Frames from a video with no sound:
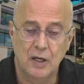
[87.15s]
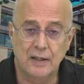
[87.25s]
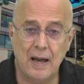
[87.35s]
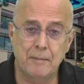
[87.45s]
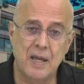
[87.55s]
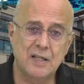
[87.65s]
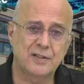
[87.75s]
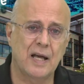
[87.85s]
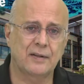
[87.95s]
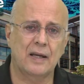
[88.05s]
That means
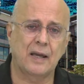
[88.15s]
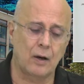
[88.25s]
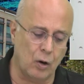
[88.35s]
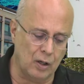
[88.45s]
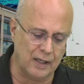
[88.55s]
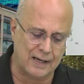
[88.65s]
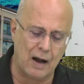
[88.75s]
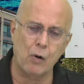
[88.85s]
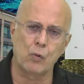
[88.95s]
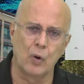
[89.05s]
that I can only
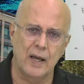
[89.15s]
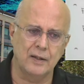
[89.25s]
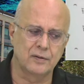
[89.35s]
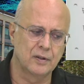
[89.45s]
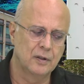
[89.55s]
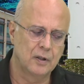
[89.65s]
calculate,